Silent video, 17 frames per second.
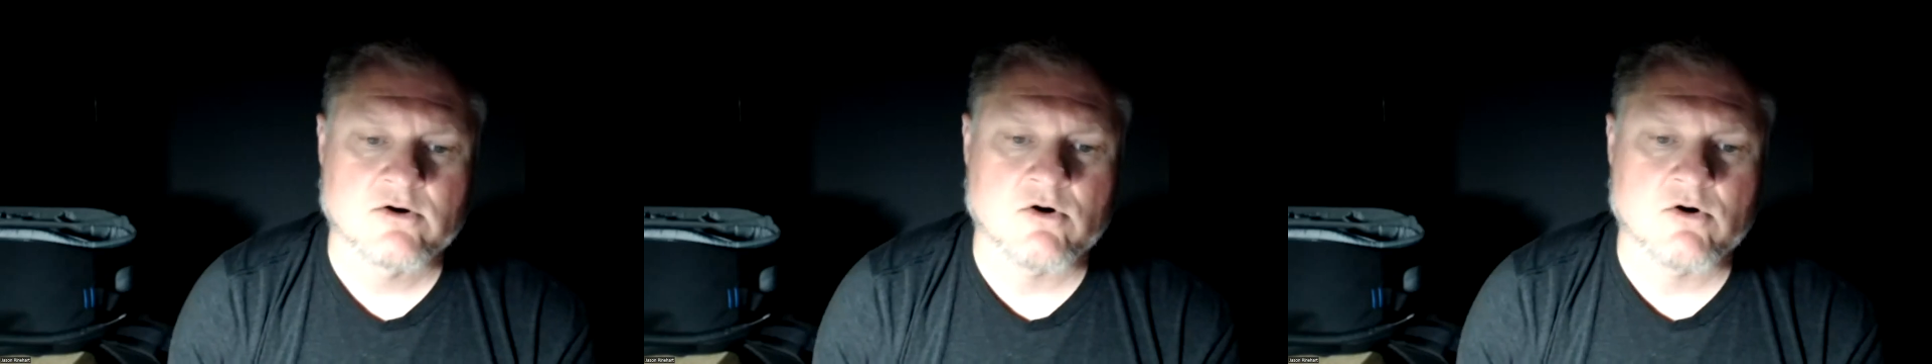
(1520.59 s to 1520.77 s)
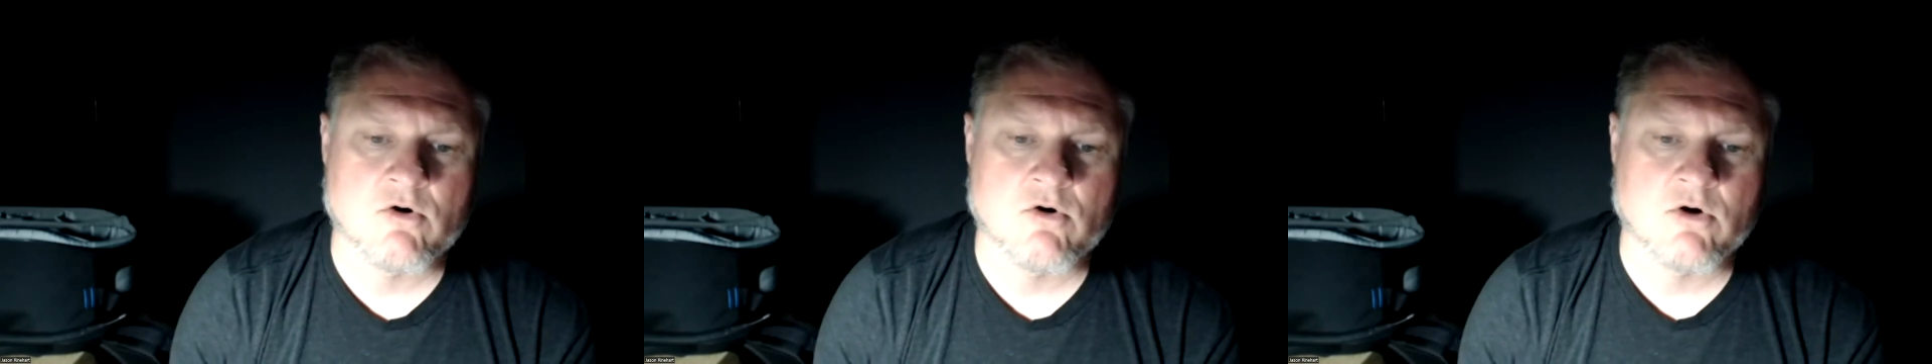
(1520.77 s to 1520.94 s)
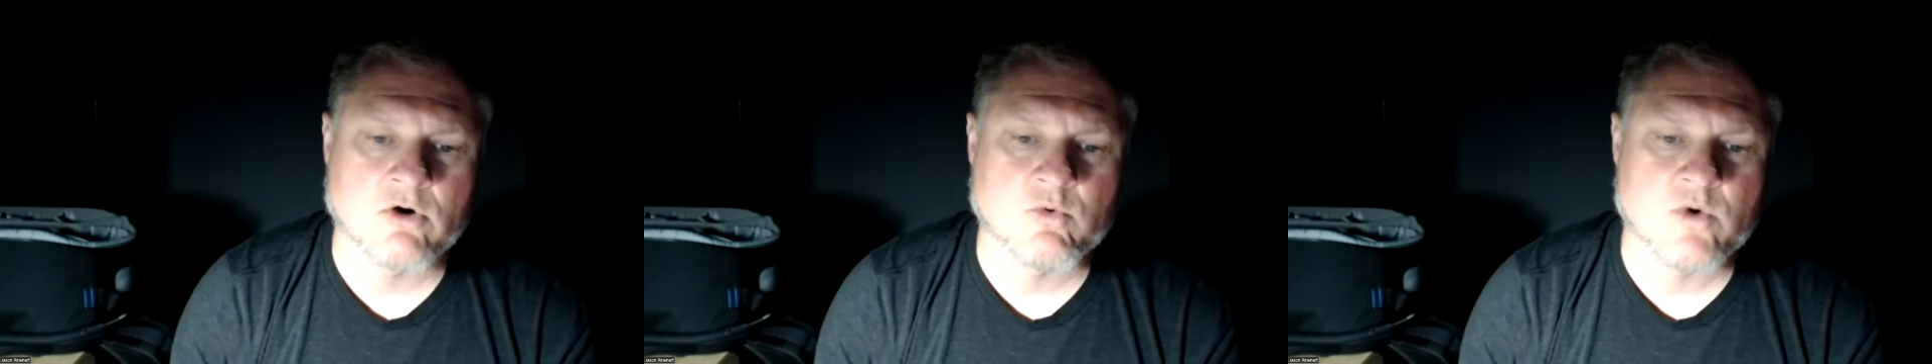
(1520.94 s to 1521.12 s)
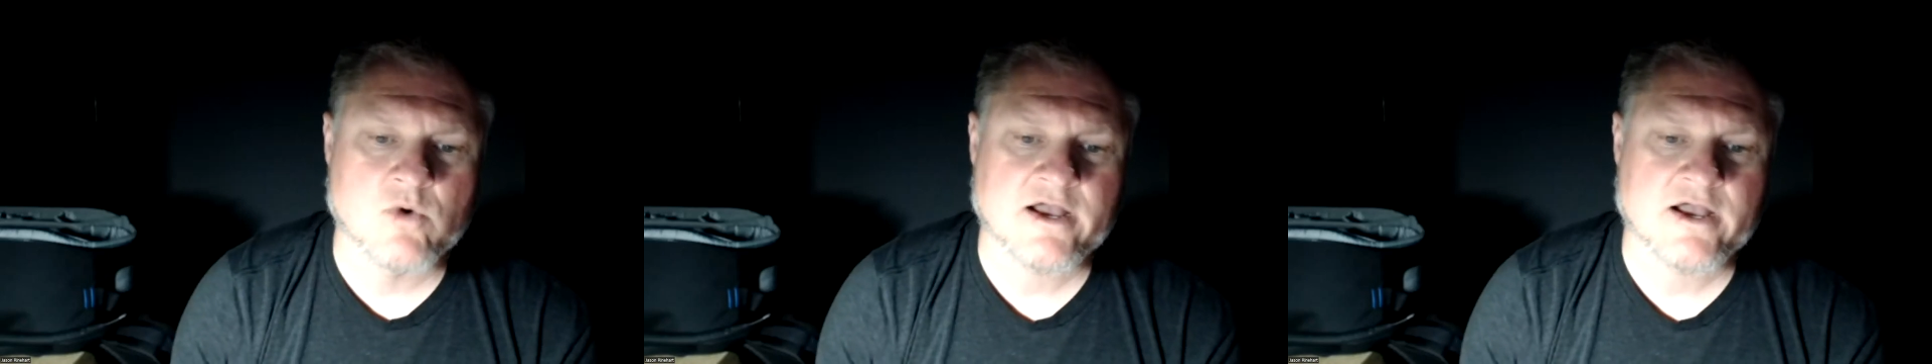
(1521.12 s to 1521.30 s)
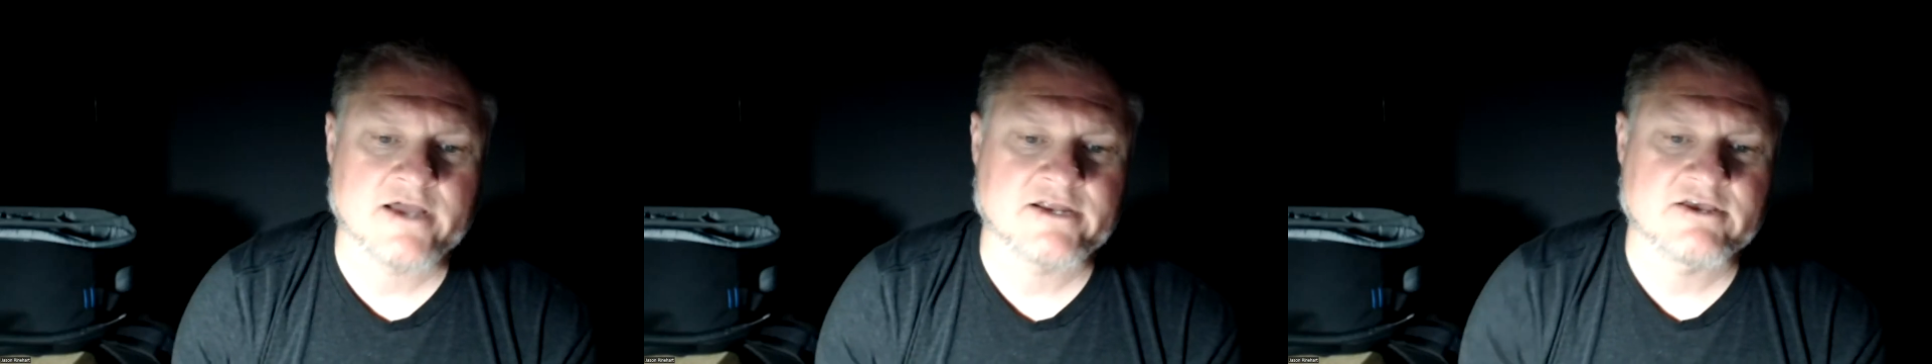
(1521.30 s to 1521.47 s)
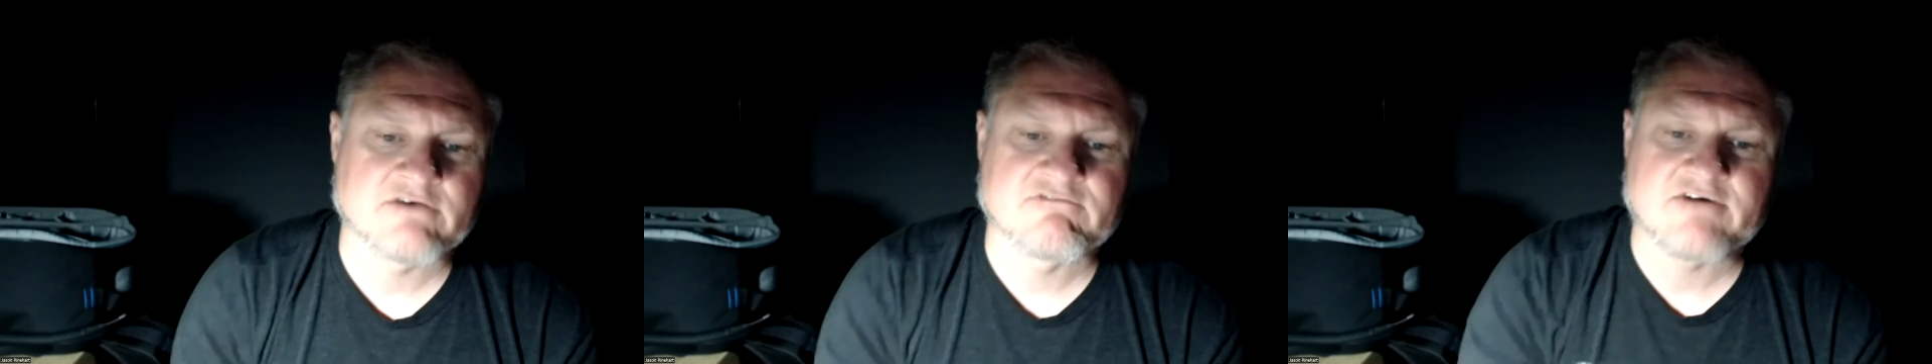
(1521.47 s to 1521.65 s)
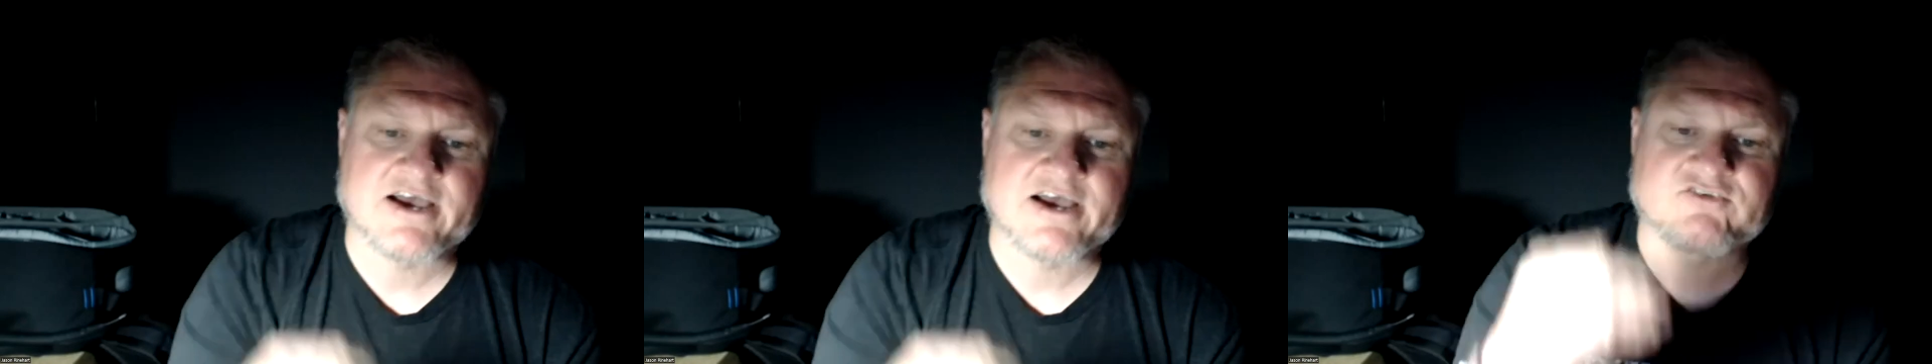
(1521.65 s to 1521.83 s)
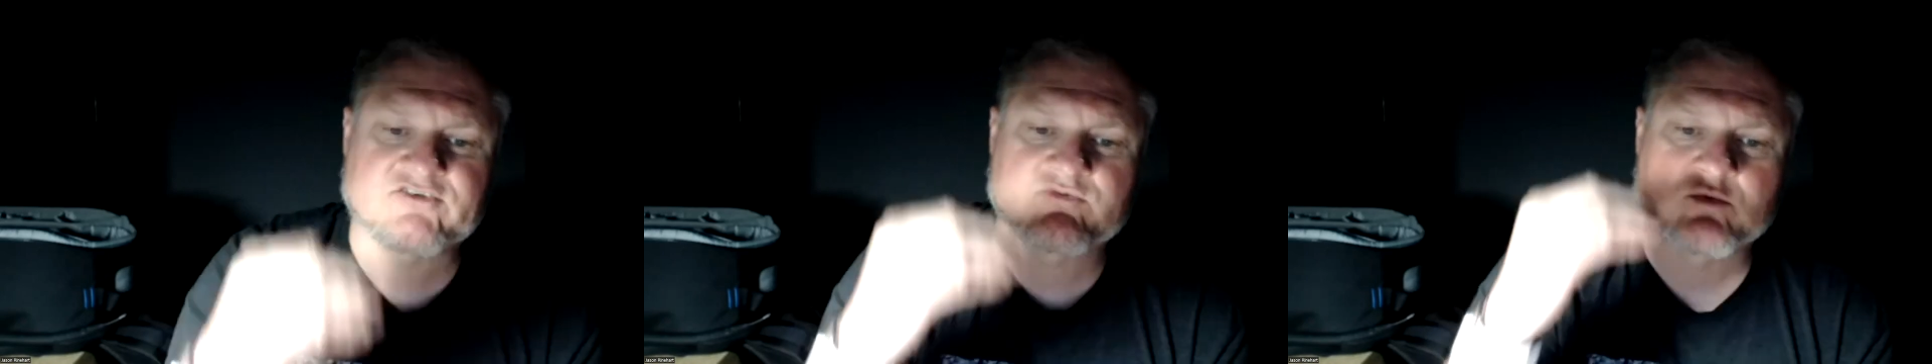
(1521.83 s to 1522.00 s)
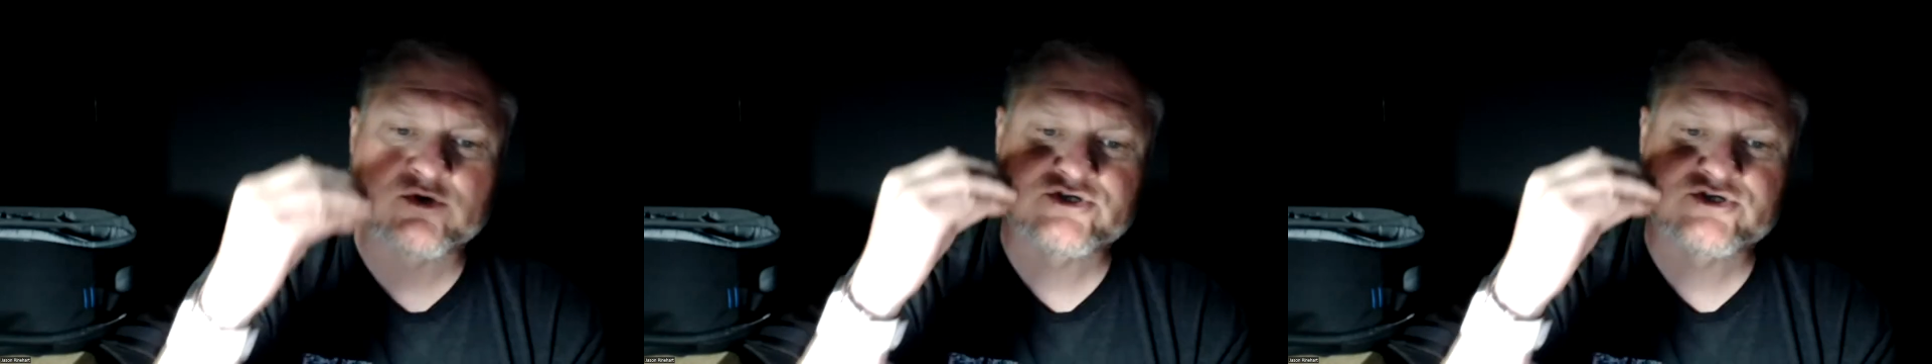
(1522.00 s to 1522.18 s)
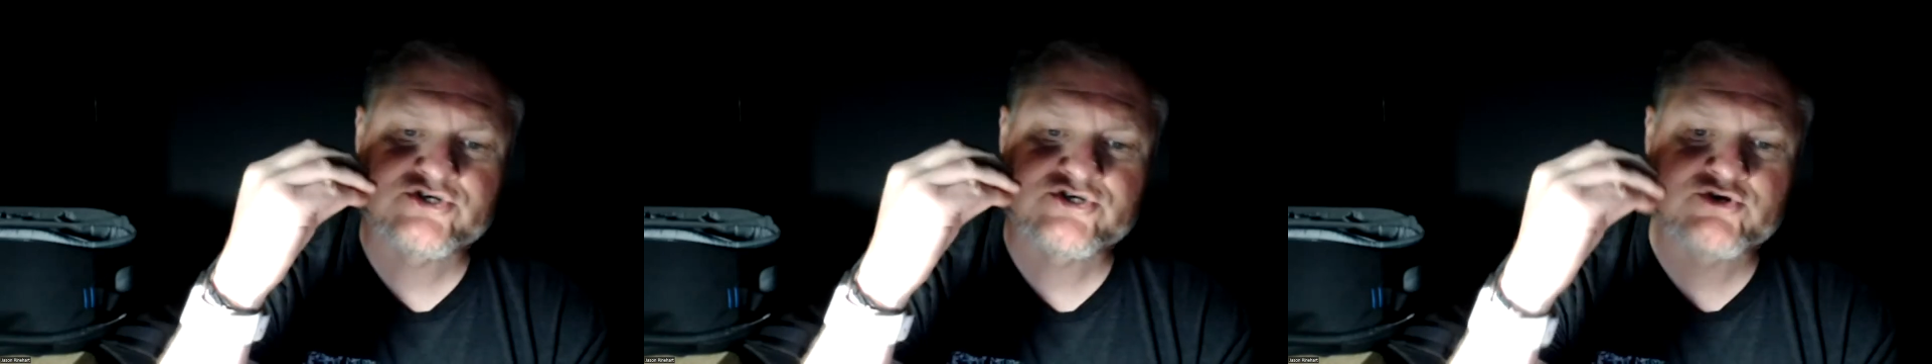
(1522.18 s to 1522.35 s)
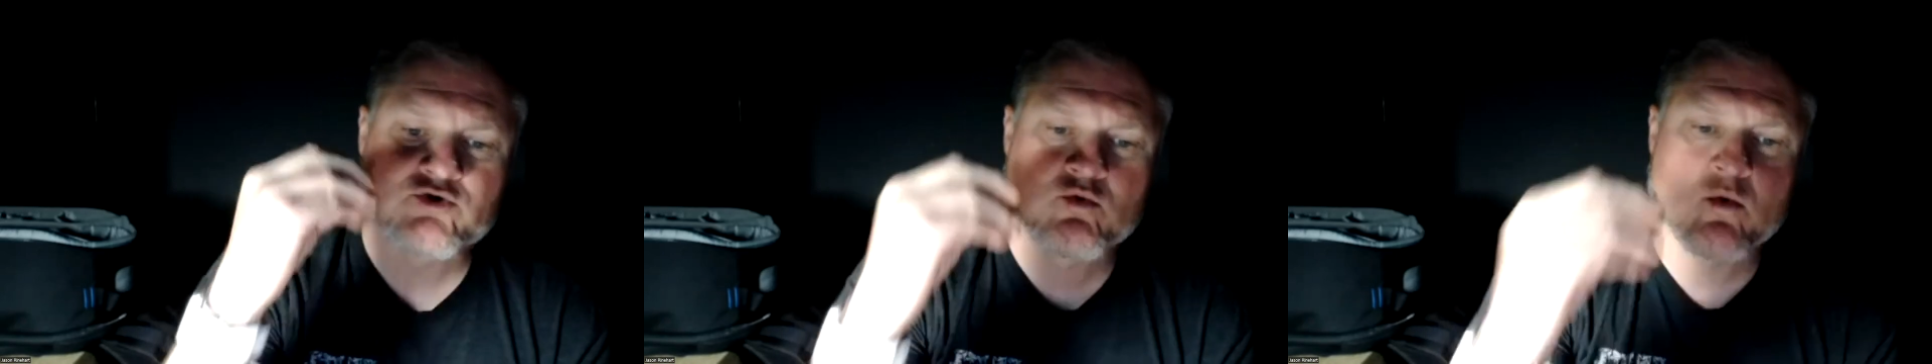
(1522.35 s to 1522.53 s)
or what kind of advice would
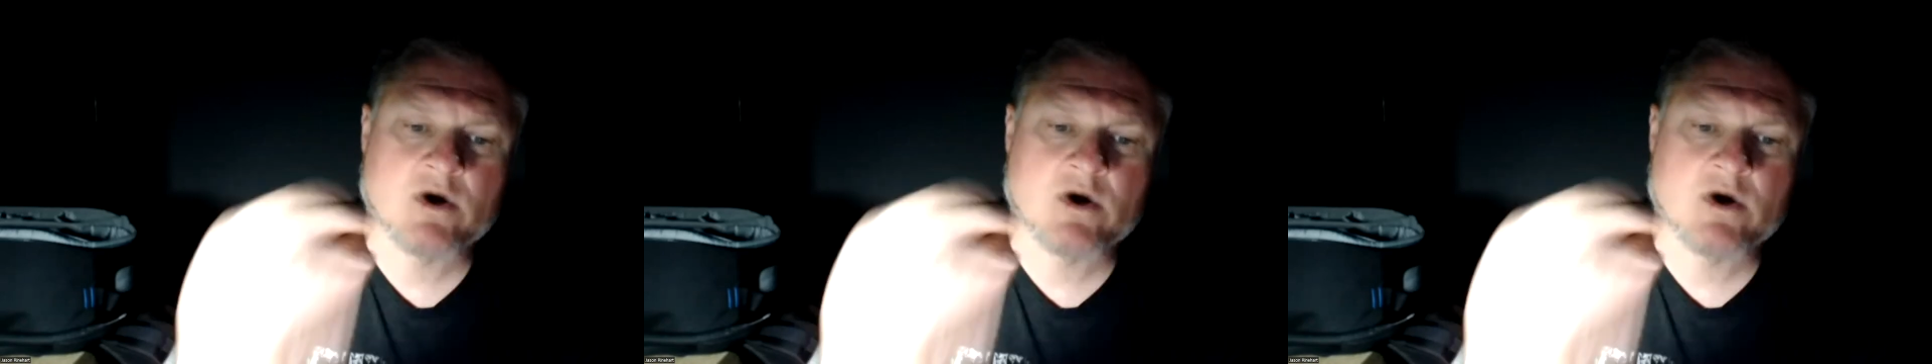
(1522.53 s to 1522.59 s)
you